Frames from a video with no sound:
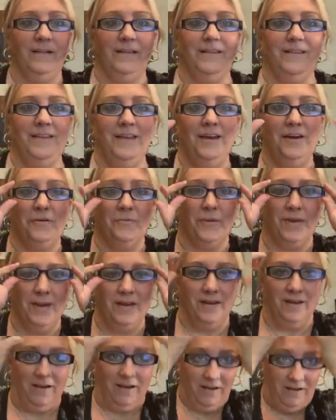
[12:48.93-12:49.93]
there we
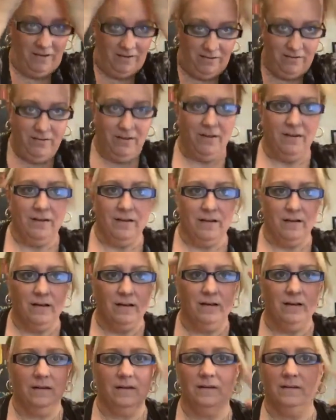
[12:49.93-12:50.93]
go.
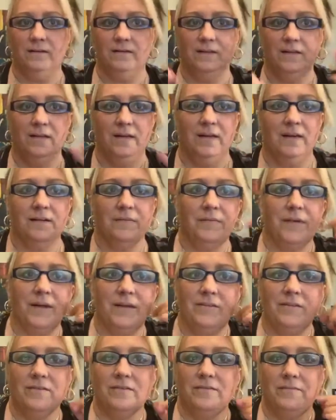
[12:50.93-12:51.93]
Oh,
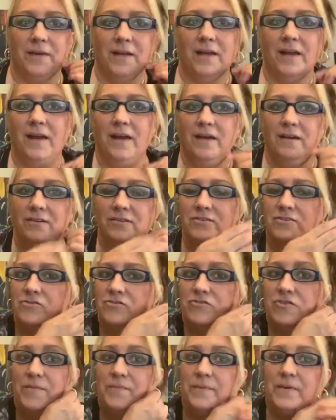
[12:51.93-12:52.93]
my hair's
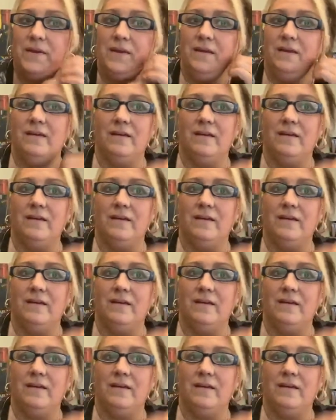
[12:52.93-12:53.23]
drippy.